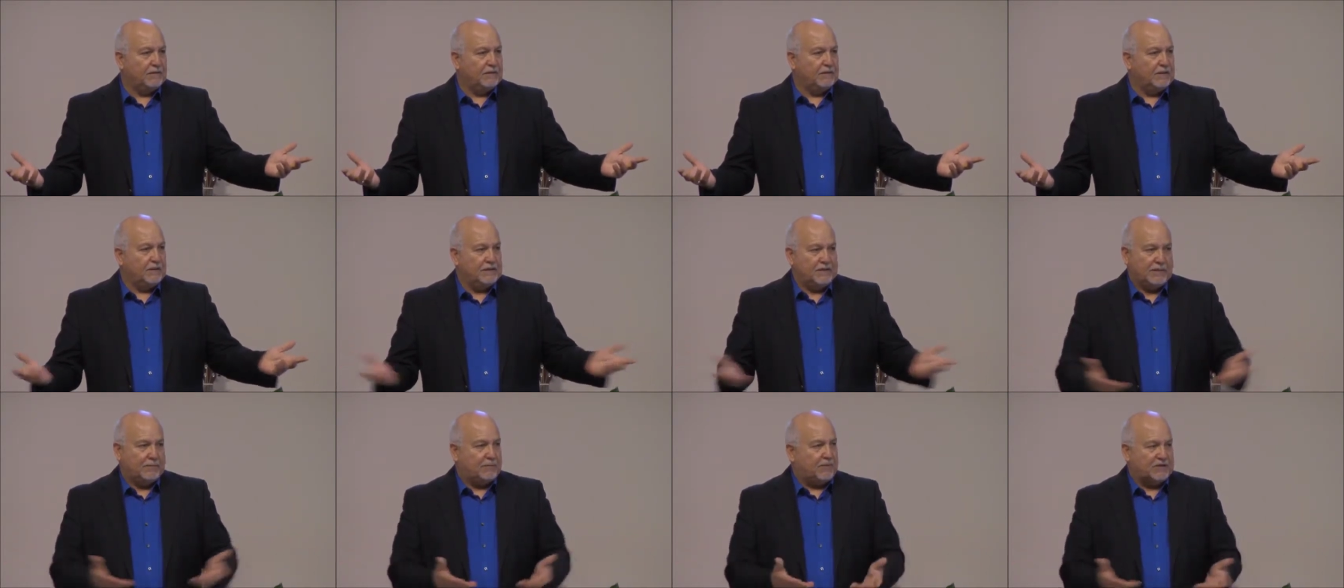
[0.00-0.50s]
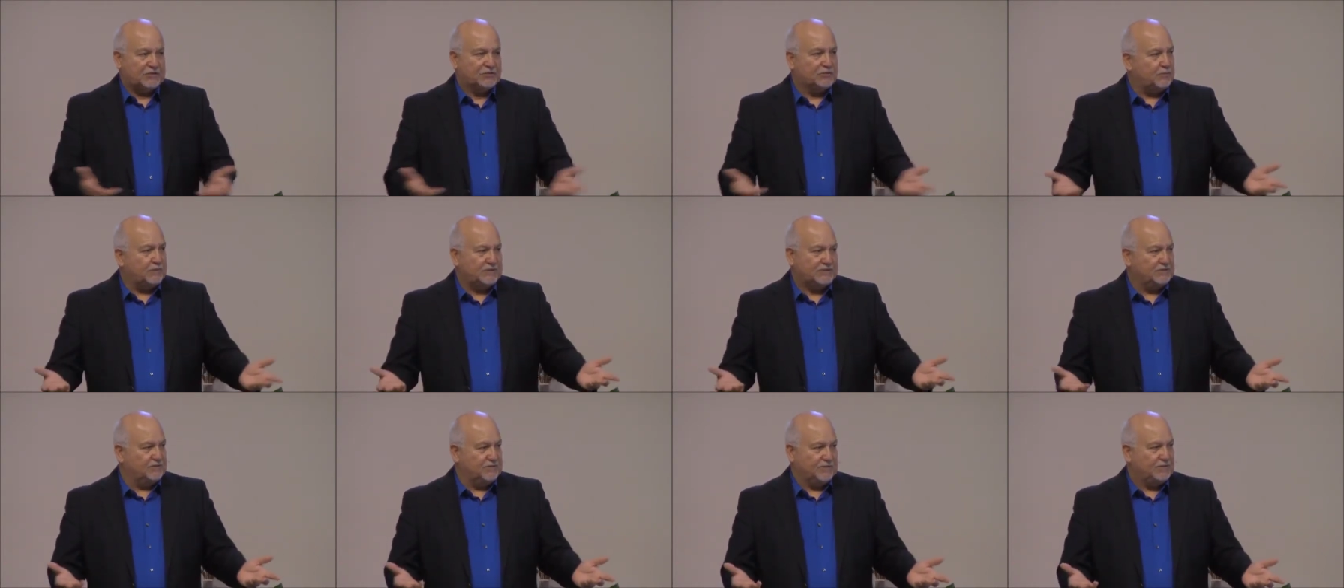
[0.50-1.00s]
And the apostle
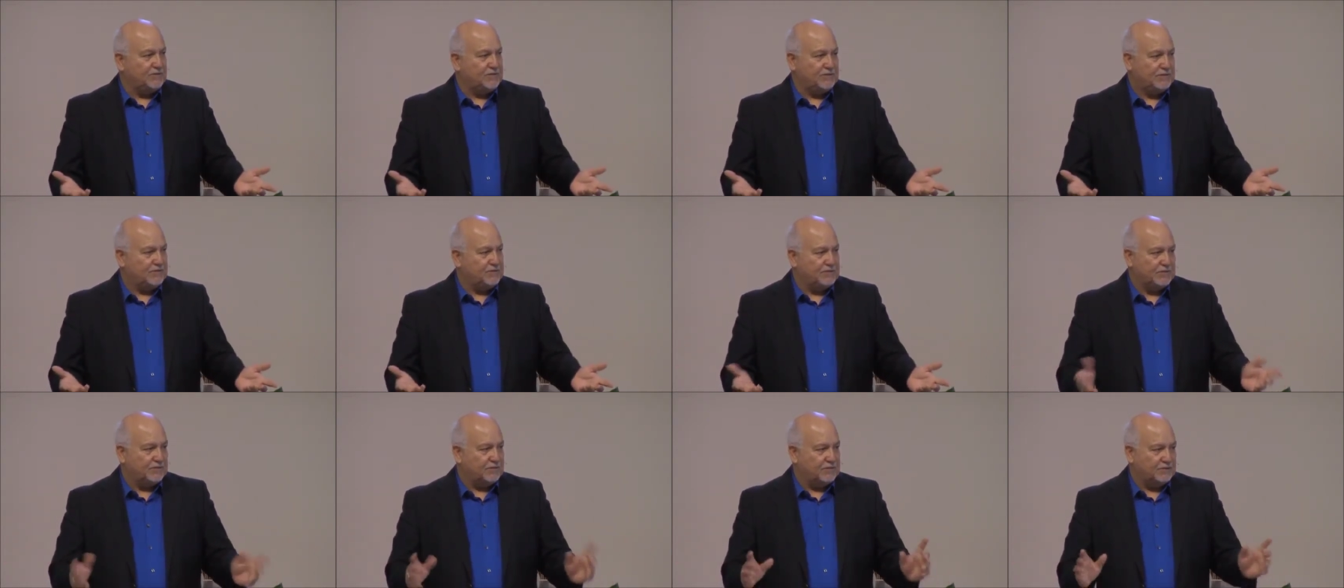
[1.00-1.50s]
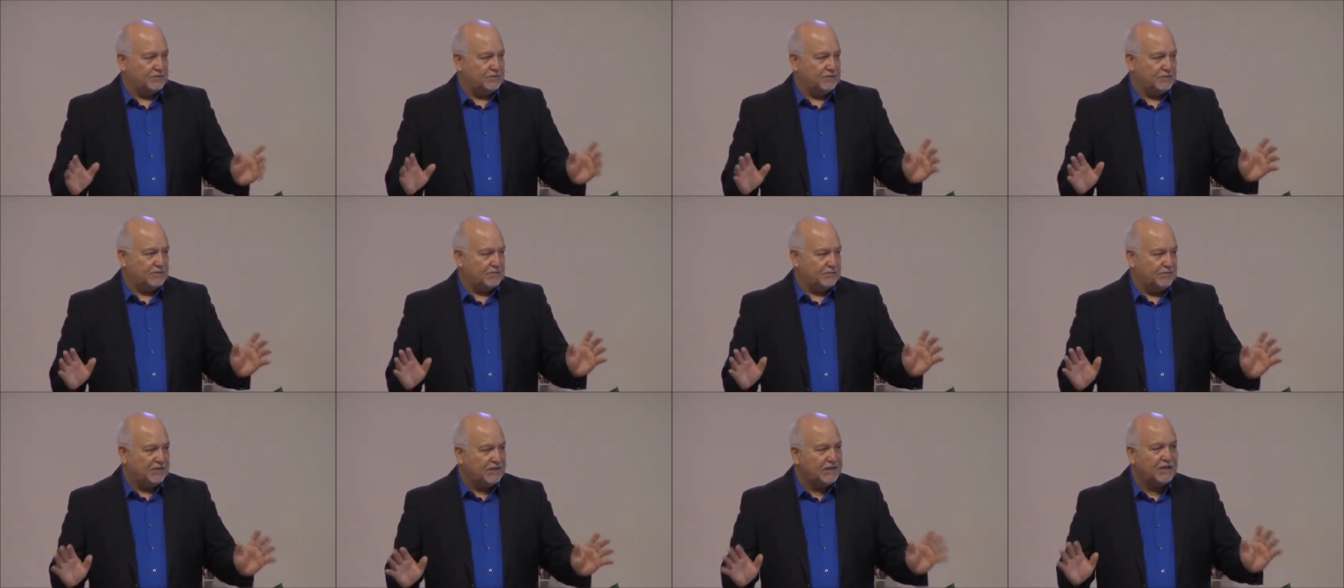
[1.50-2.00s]
says, no, no, no, no, no,
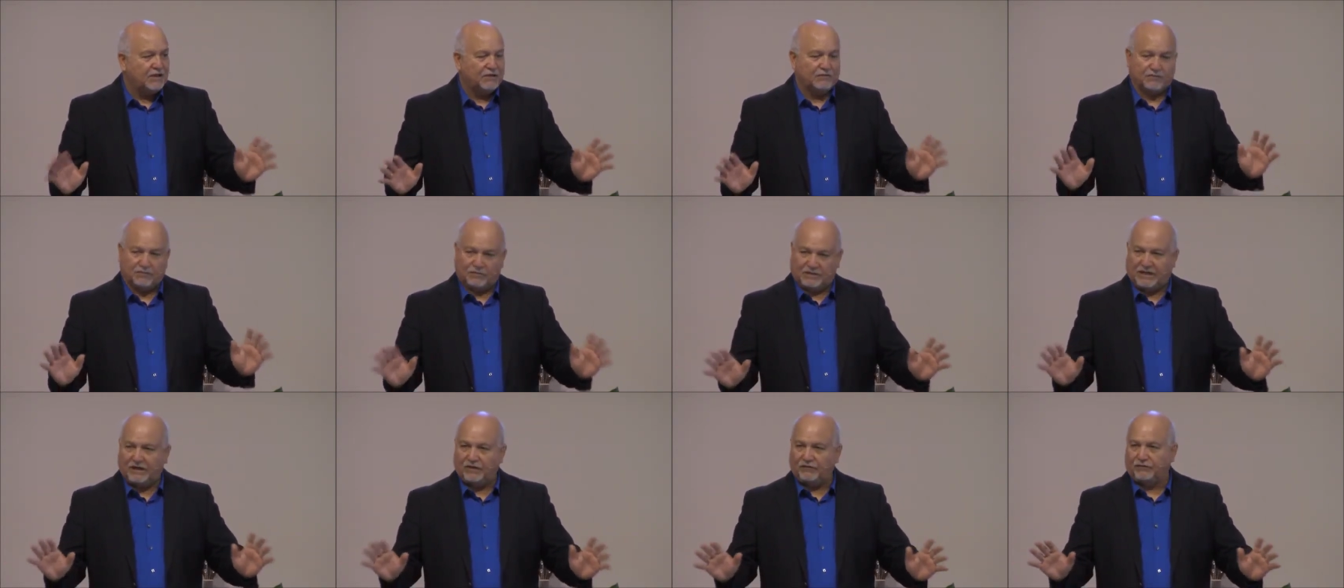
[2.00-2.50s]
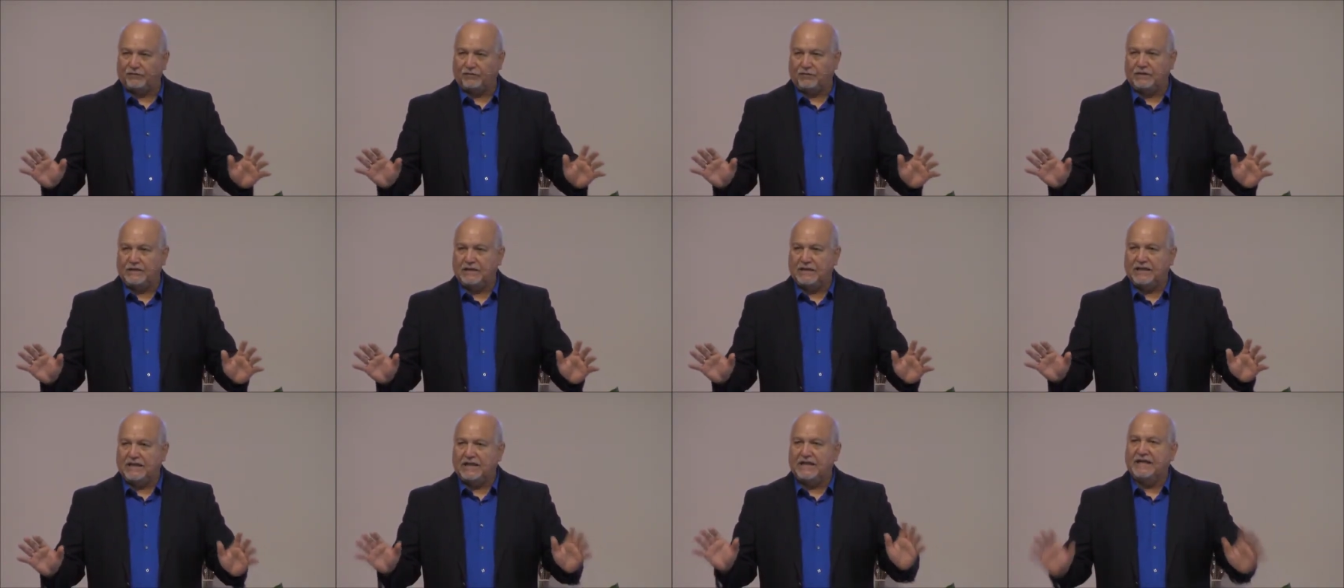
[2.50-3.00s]
no, be careful, careful.
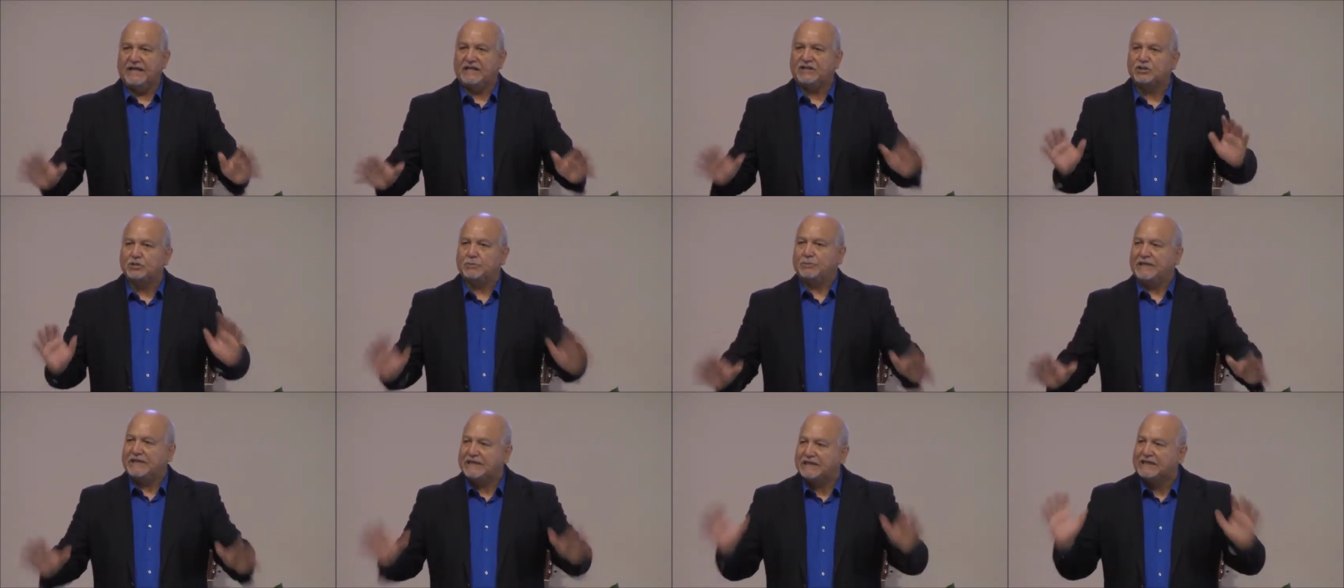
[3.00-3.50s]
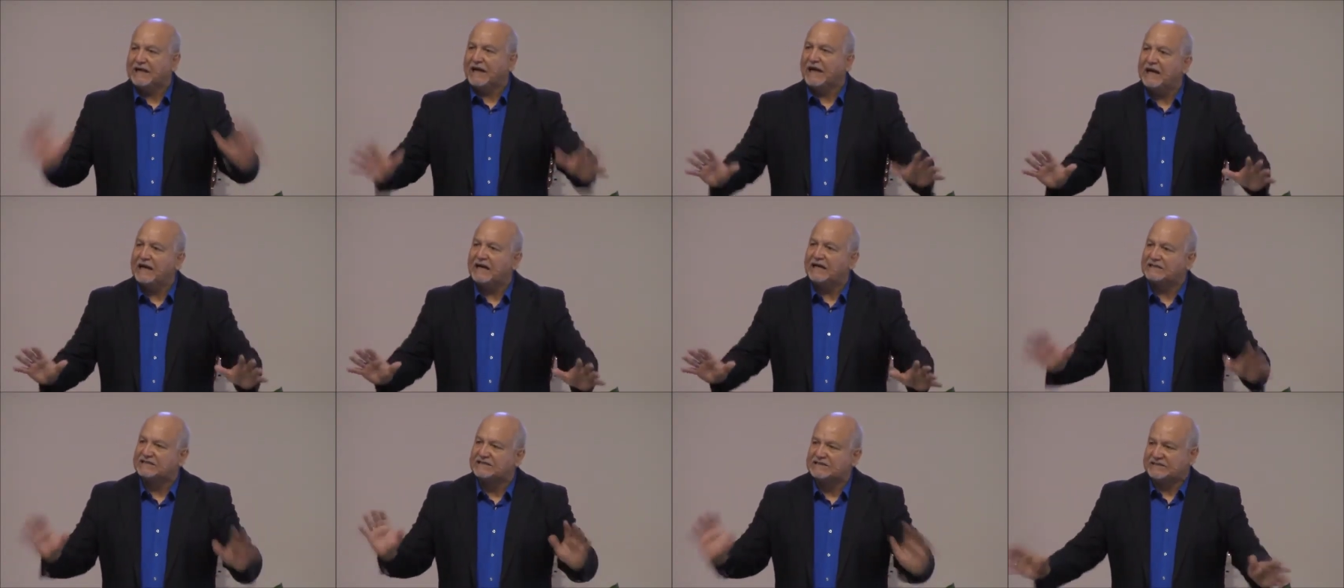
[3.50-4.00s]
It needs to be
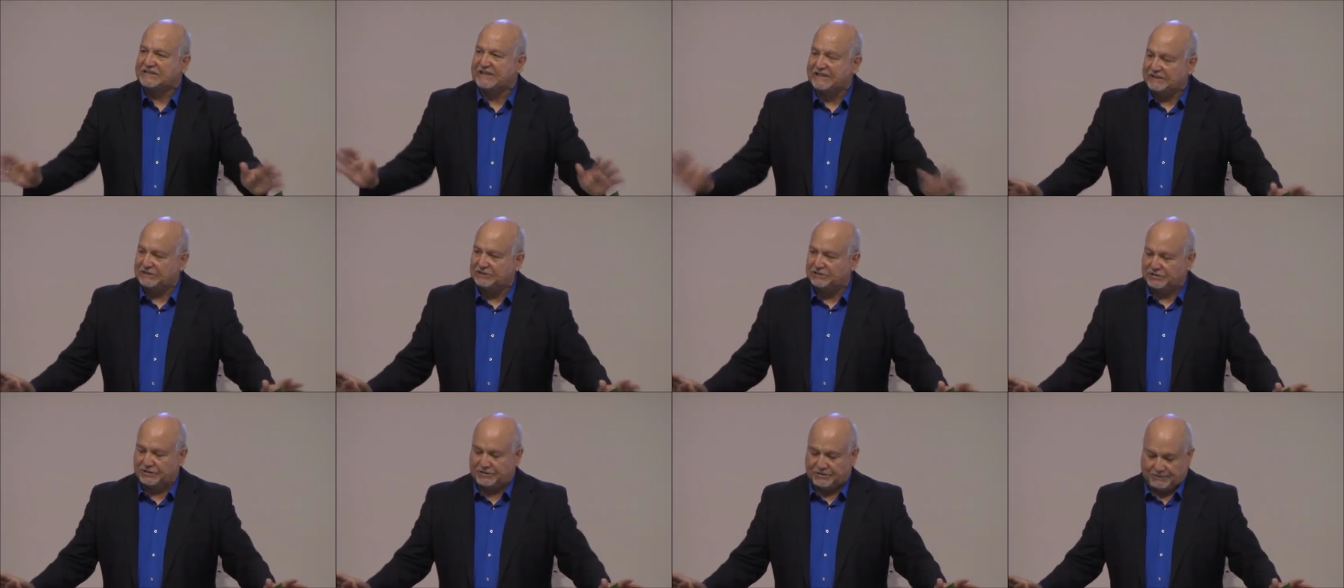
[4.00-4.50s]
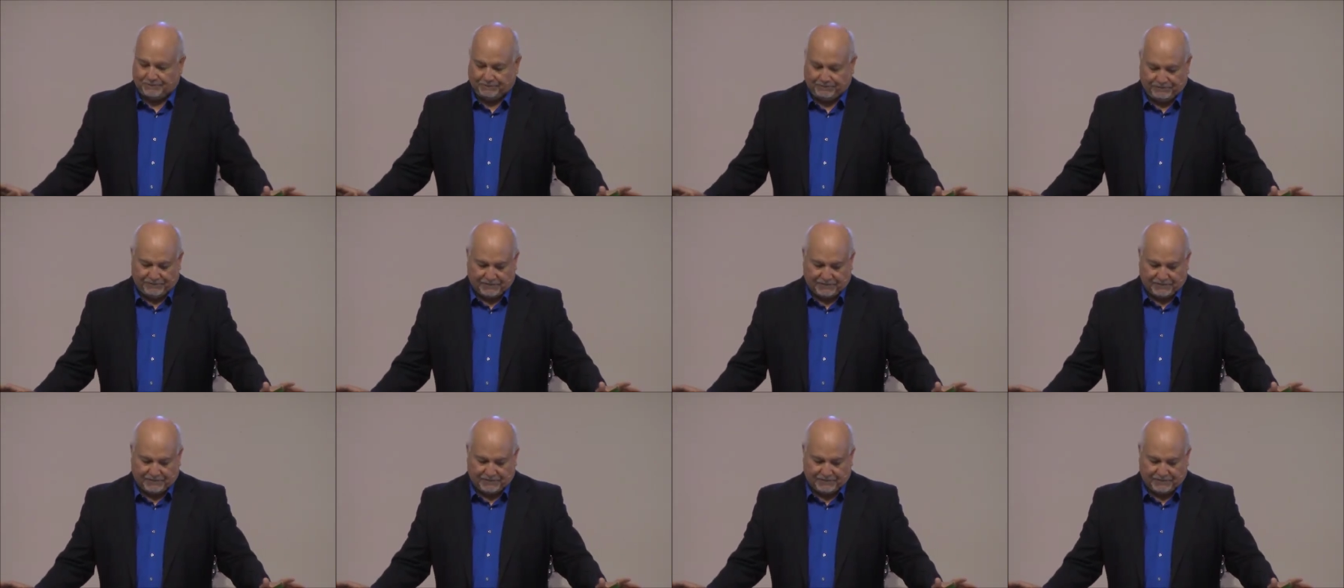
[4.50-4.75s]
God centered.